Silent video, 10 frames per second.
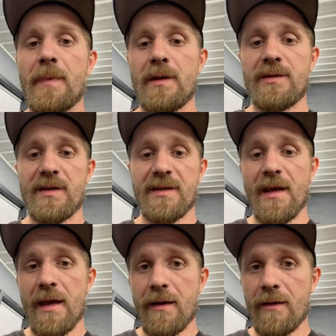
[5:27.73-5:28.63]
Just
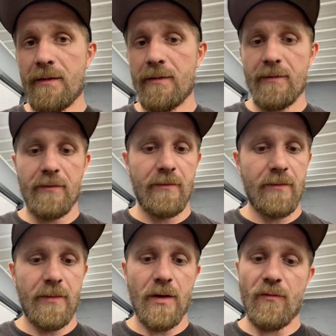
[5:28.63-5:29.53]
like
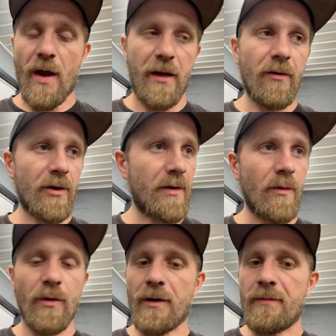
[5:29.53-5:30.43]
regular
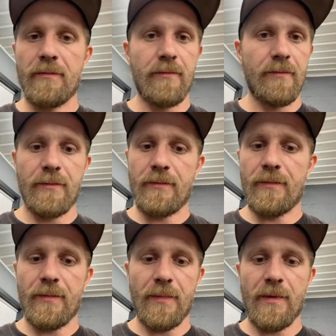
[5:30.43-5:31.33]
door,
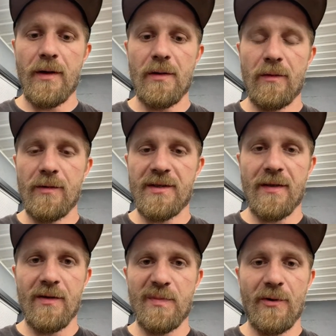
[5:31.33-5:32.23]
you loosen
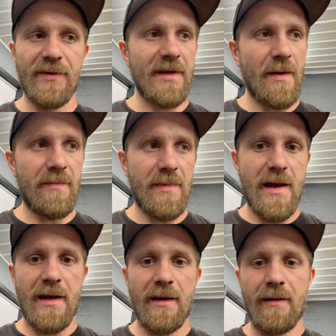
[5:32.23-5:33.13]
those bolts up,
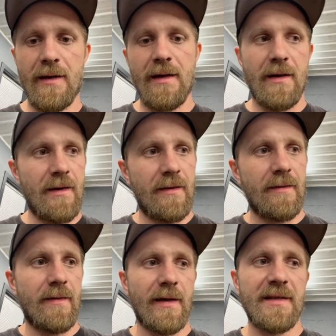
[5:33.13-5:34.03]
and it,
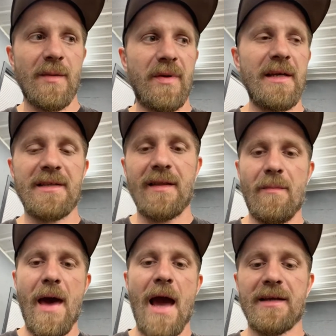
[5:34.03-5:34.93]
because the piece in the
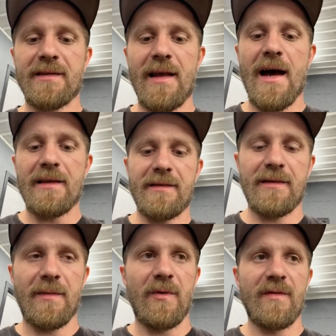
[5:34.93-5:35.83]
back slides,
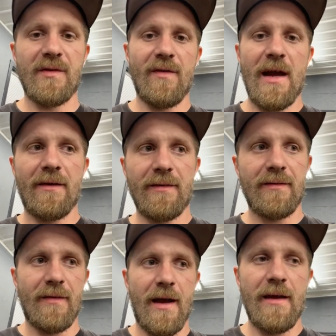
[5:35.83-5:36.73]
it moves around,
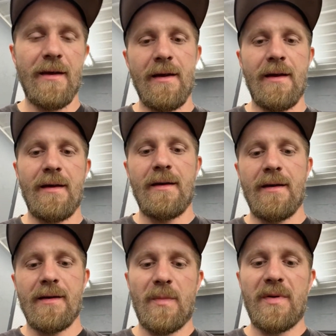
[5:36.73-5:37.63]
right?
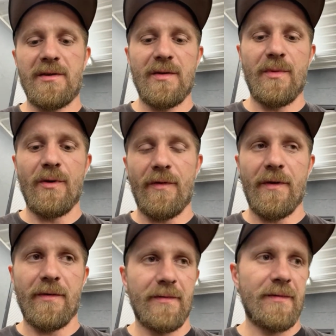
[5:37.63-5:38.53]
The piece you bolt
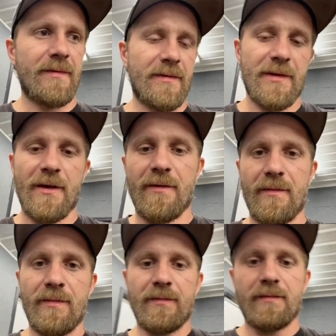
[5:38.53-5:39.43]
to. So
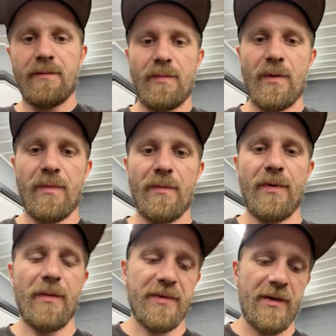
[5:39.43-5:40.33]
boom, boom,
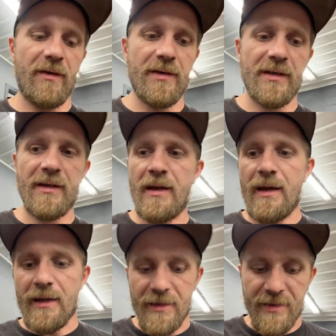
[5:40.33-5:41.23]
boom. So you just
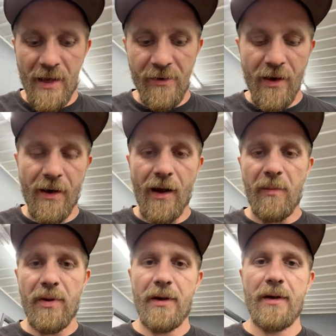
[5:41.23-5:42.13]
center it up.